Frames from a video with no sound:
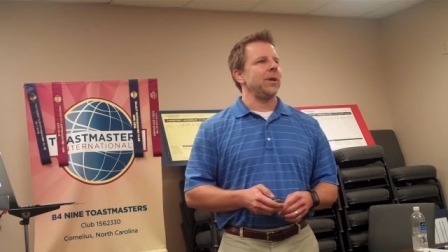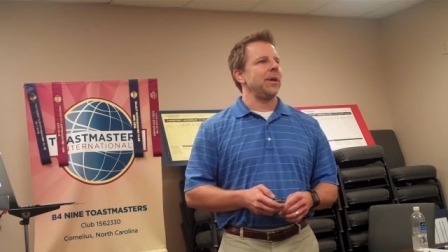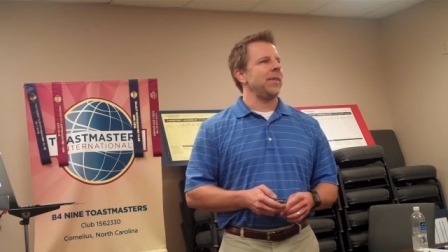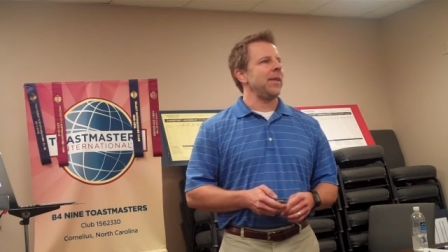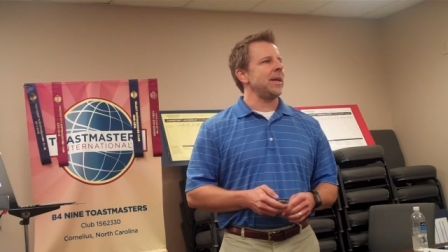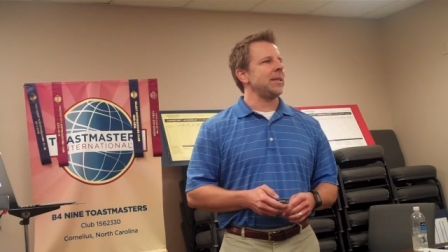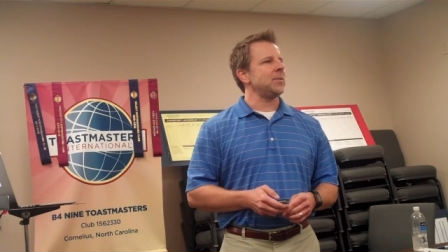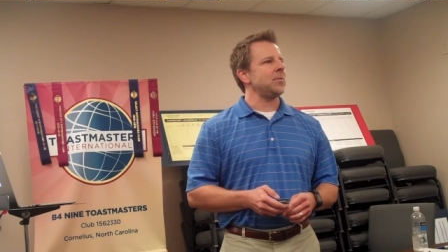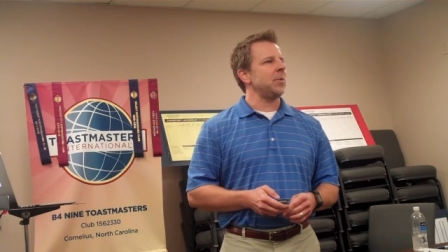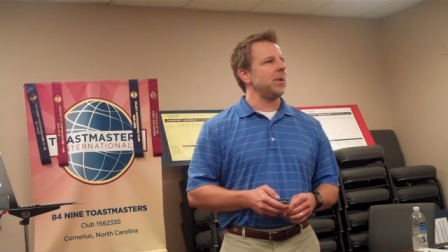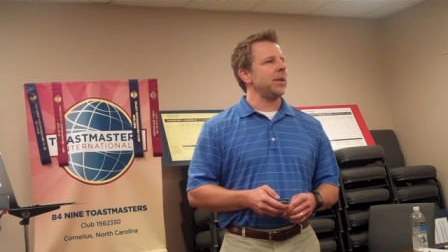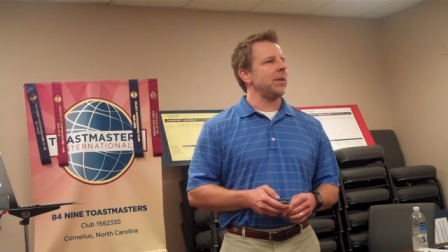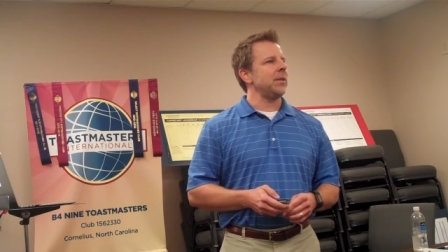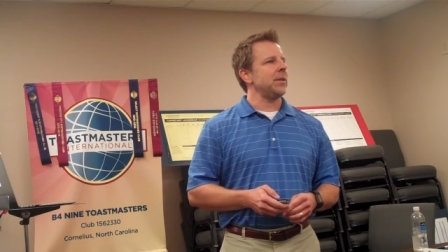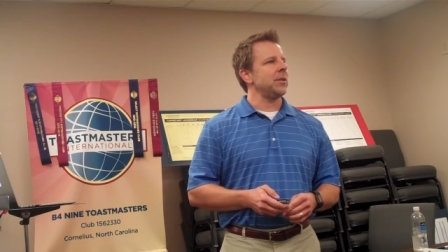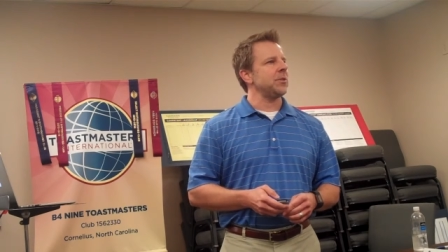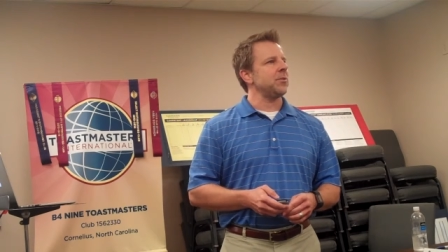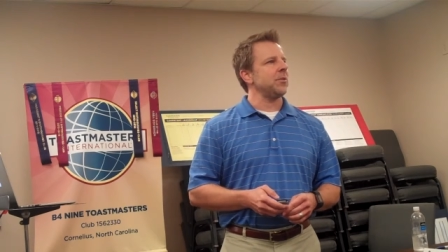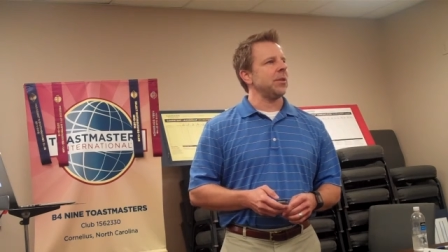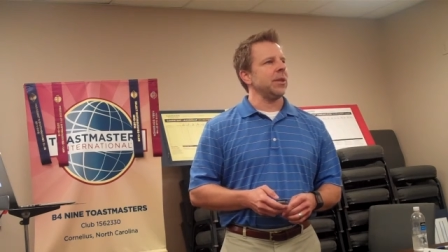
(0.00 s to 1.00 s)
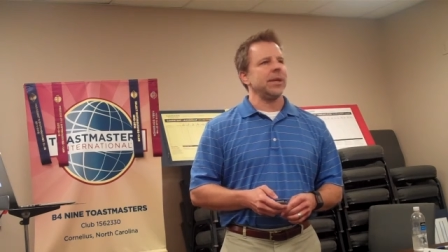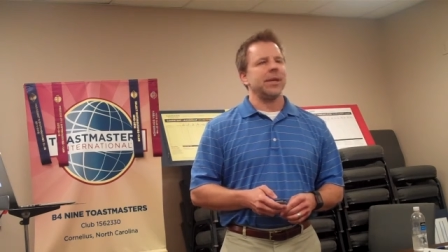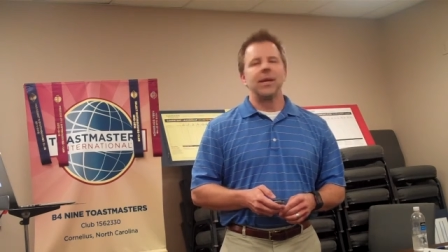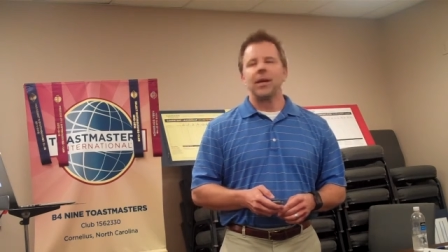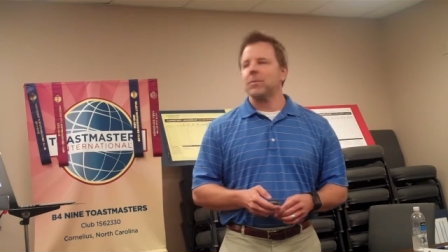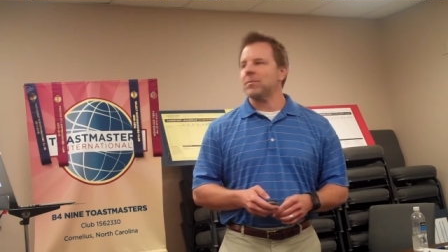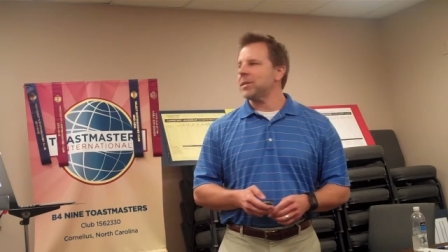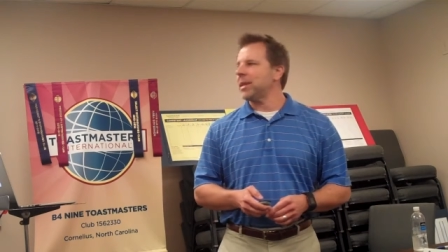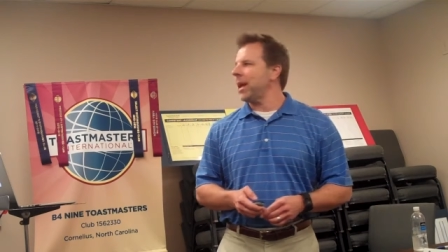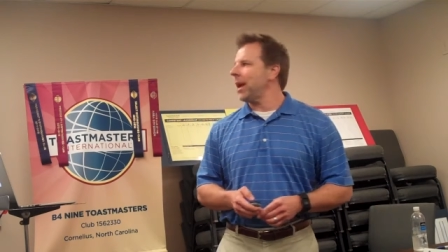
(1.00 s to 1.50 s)
And that's what this really
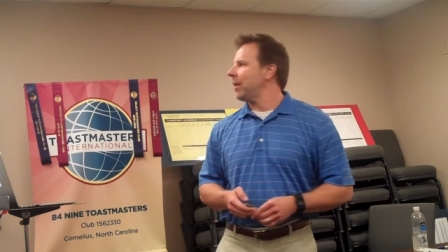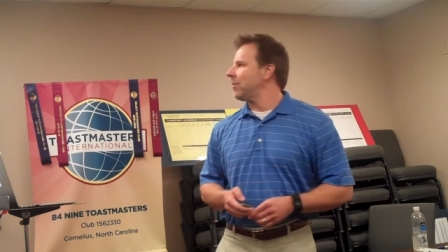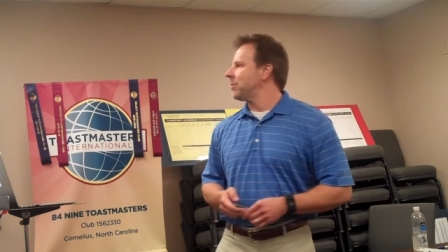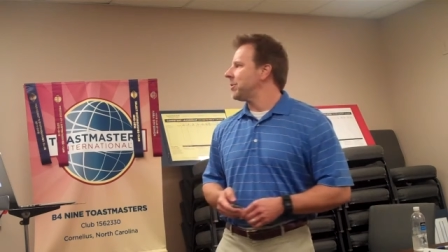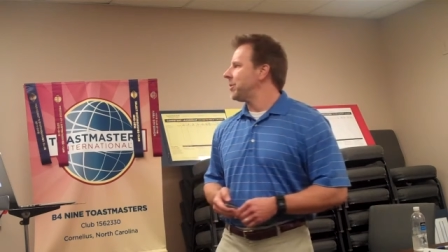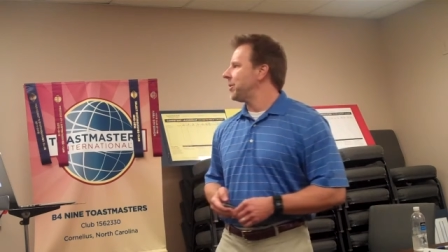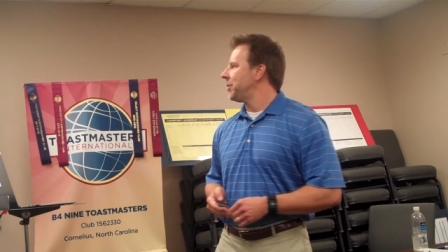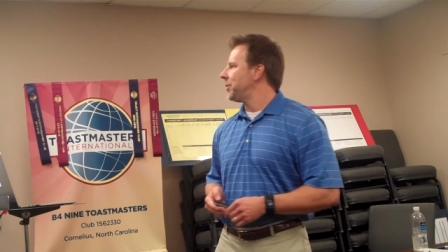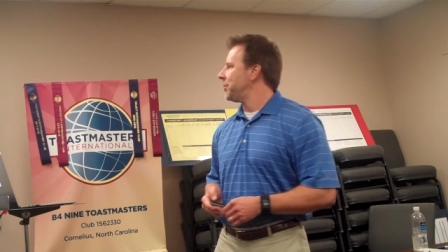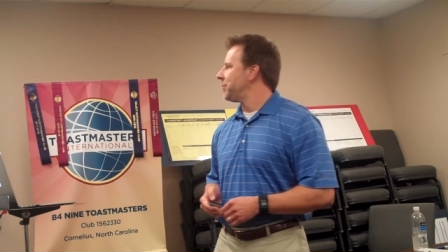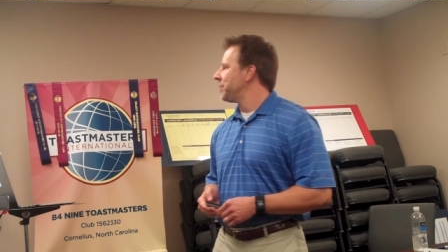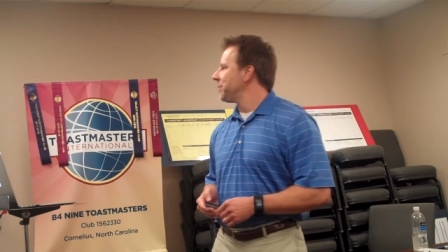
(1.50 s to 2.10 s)
comes down to,